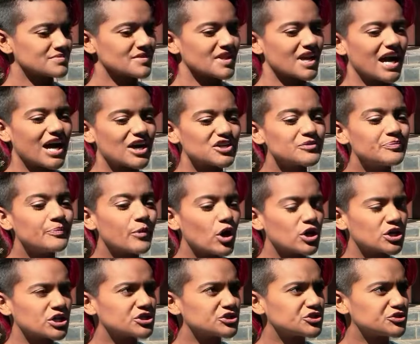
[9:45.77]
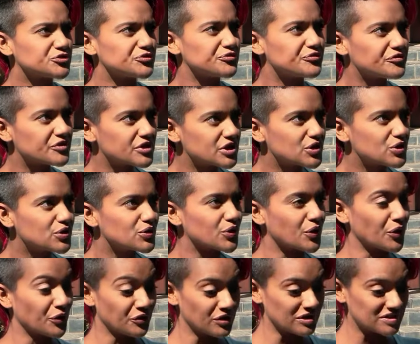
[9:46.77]
How demanding do you feel
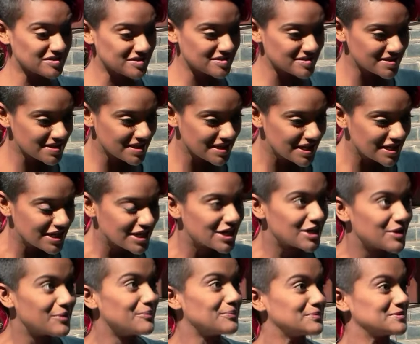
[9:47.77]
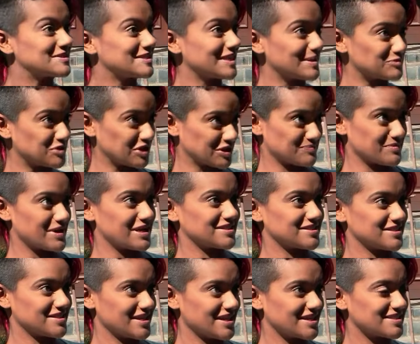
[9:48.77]
this subject matter
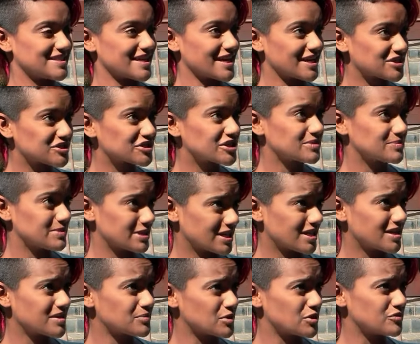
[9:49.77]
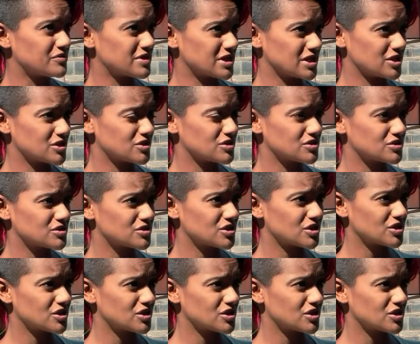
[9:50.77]
has actually become over the years?